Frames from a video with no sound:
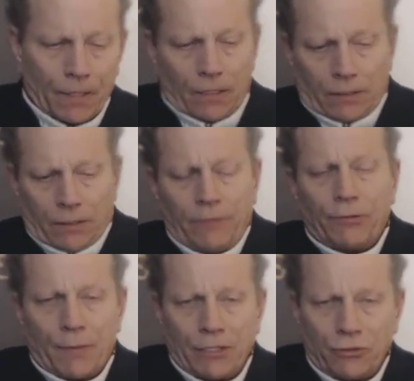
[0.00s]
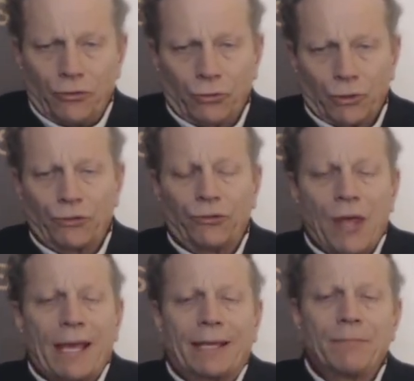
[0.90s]
uh, information sources
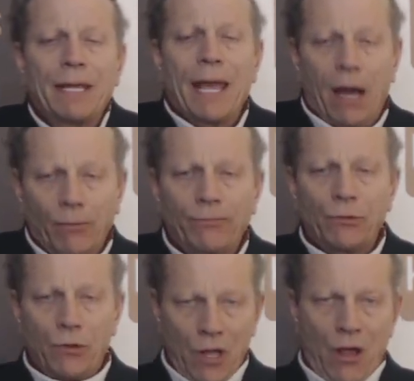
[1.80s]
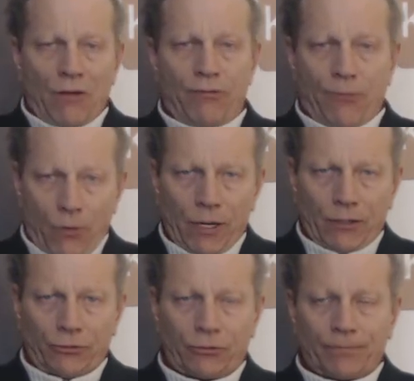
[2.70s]
that can be helpful for
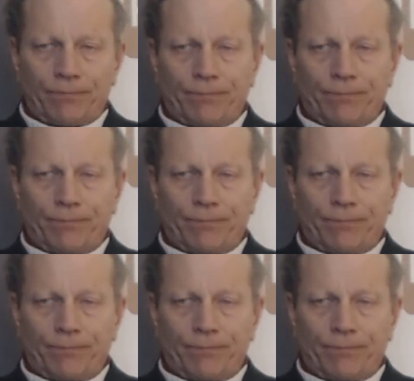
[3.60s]
us